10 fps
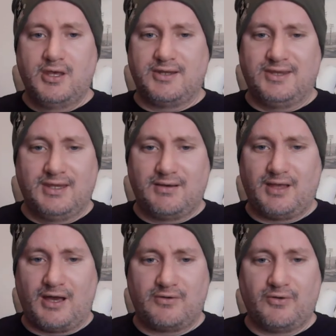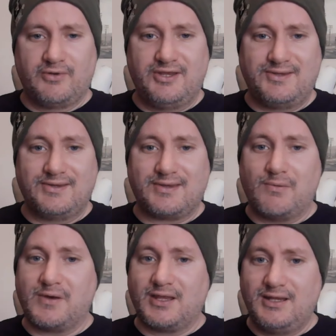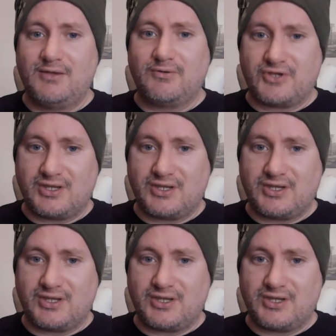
I don't know, this is going a little